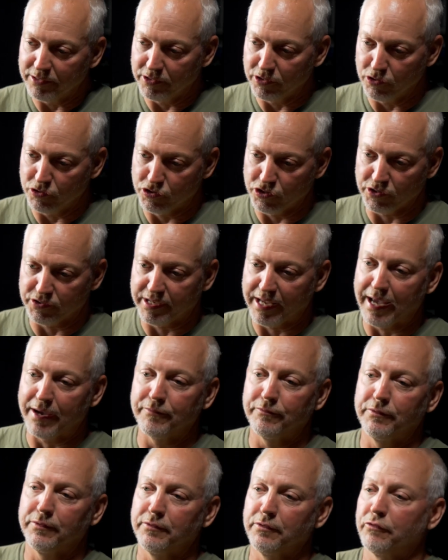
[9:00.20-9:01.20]
you just
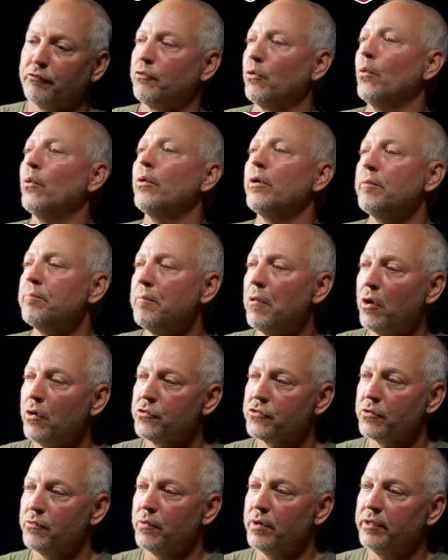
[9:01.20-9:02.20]
have the forward
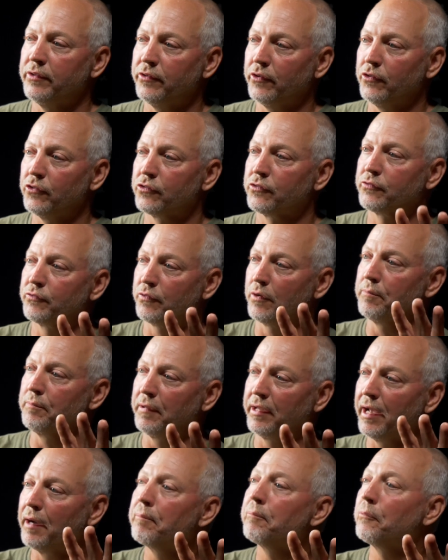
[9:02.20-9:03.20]
motion reduced from
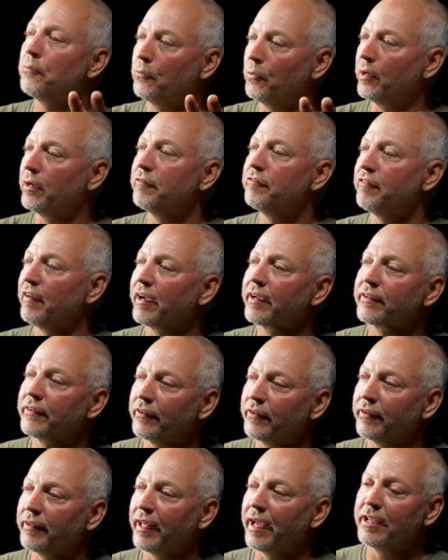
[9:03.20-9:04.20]
the upward
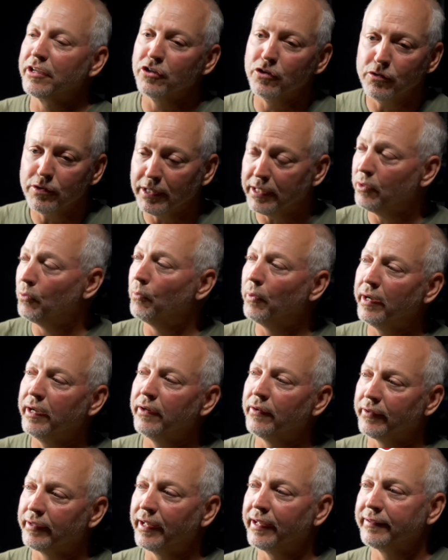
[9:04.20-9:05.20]
vector. That you need weight
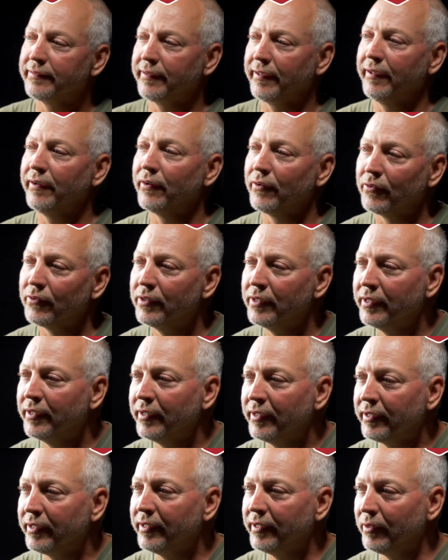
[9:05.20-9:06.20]
on that tail.
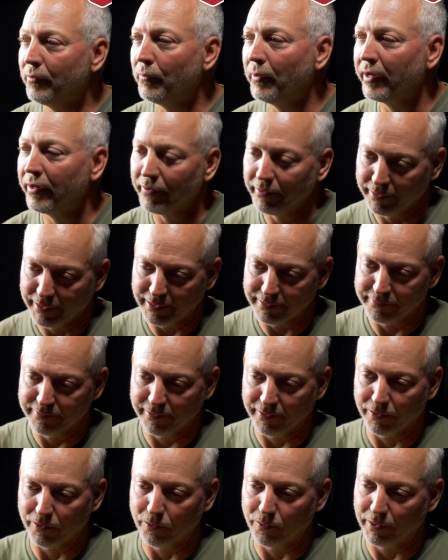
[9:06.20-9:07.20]
You need weight on that
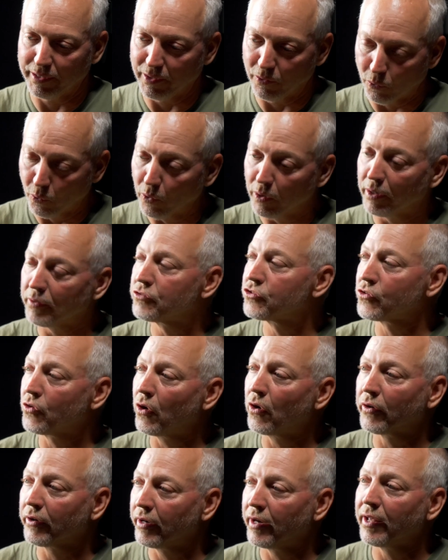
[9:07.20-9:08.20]
tail, or a
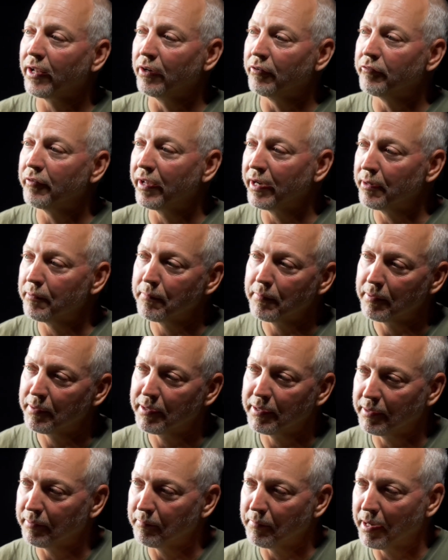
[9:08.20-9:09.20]
stronger elevator.
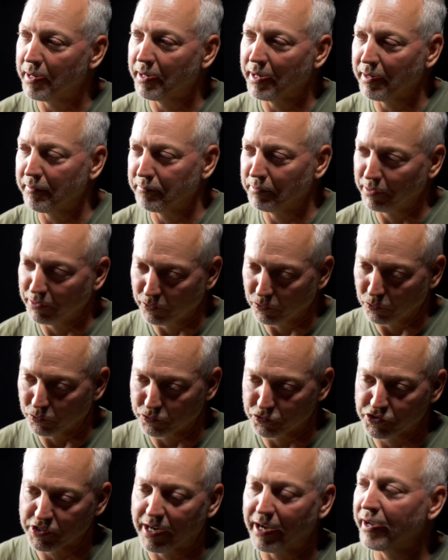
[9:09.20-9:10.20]
You may have a little
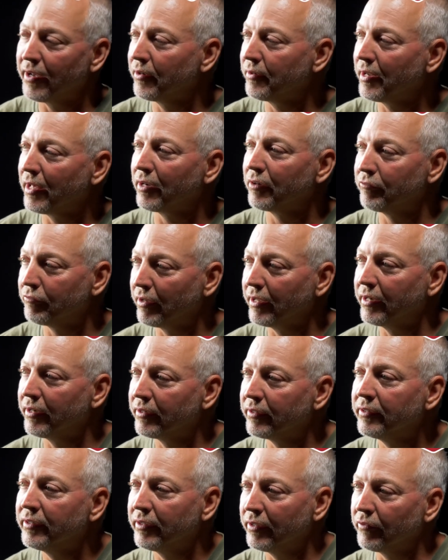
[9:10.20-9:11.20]
shy on
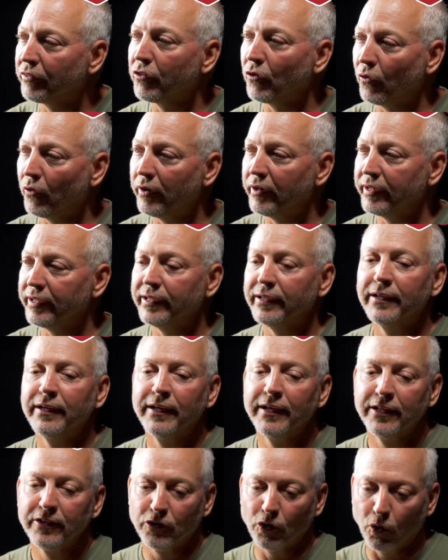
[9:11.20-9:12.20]
elevator authority
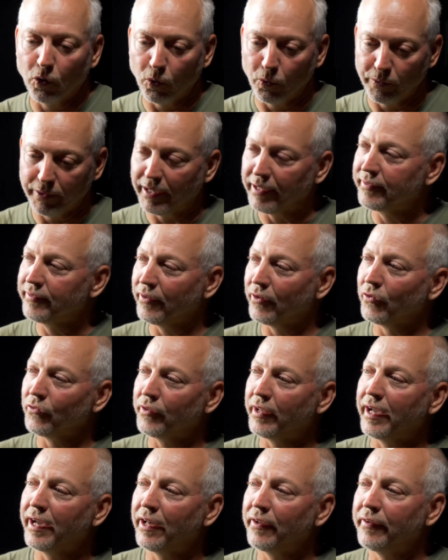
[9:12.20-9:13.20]
to hold that tail
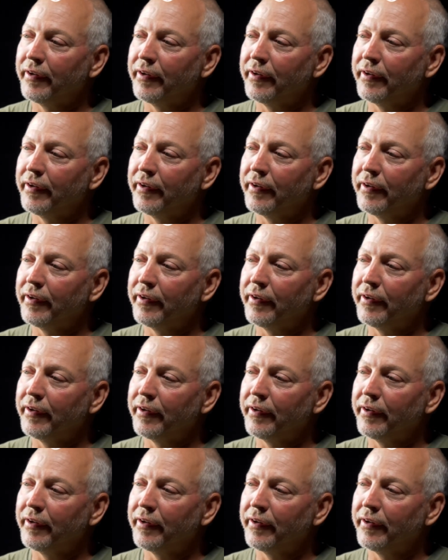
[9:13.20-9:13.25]
down